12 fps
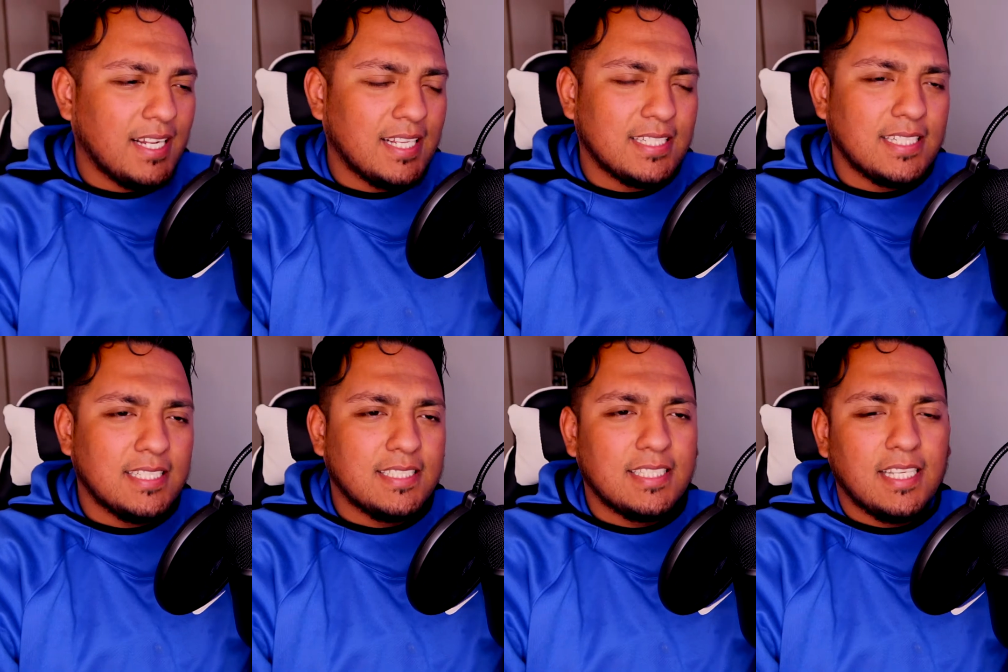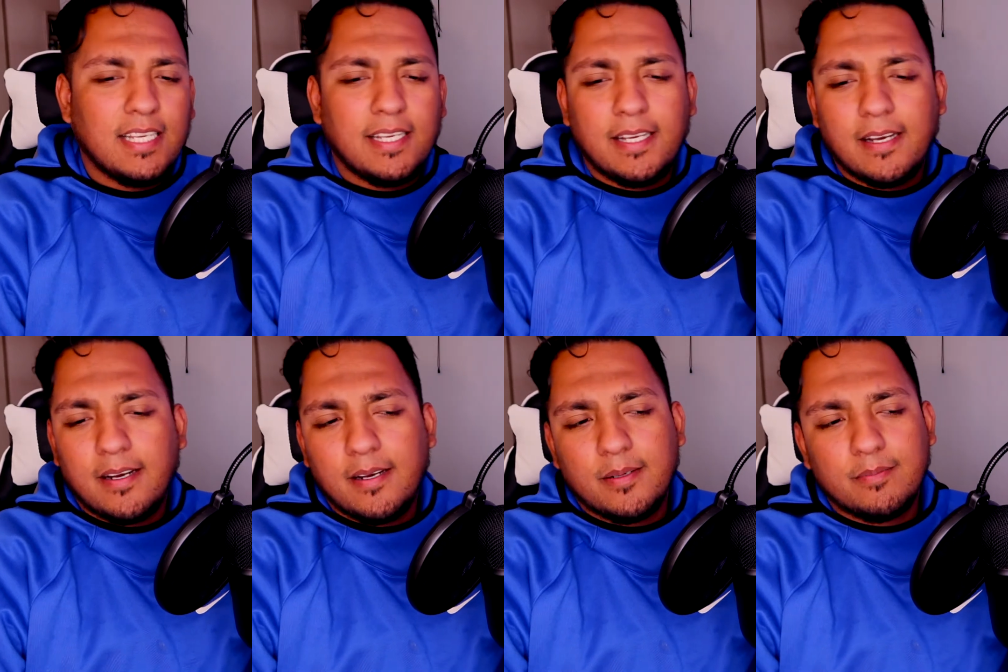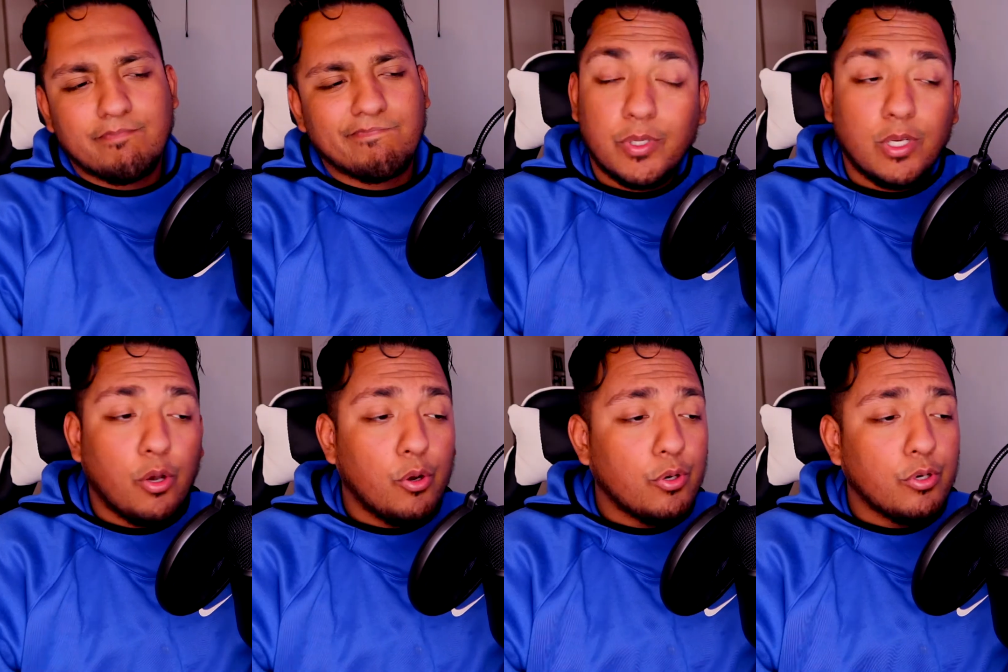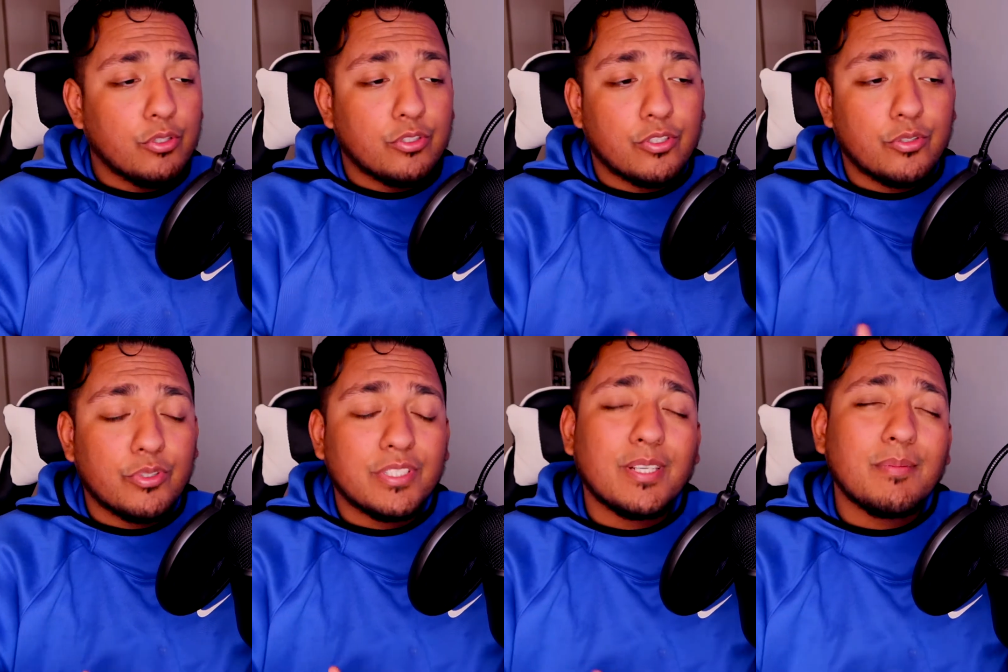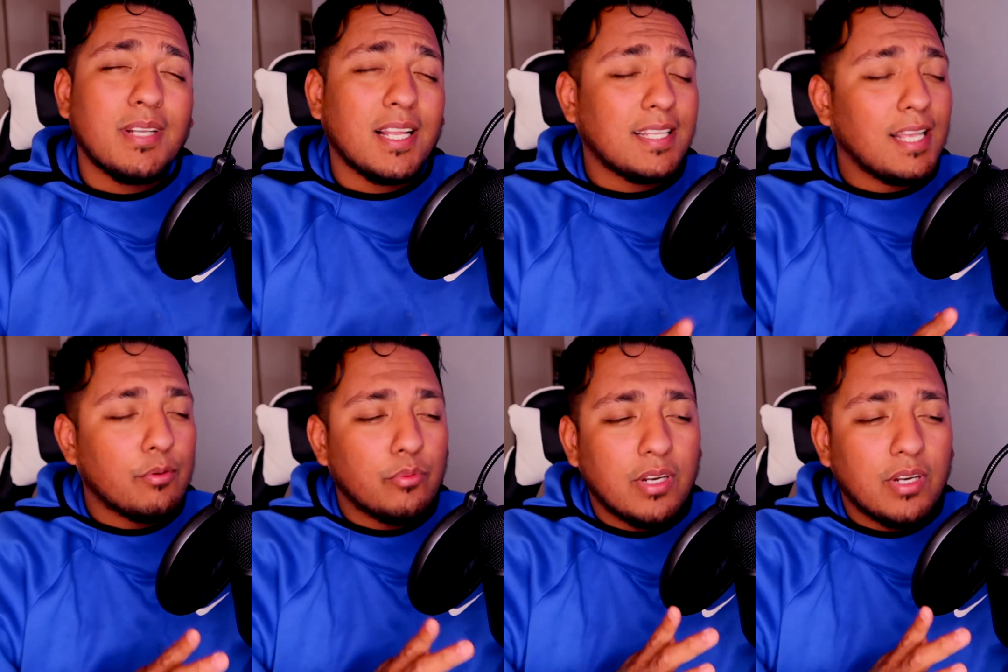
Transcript: Like, let's say doing logos or doing something like that.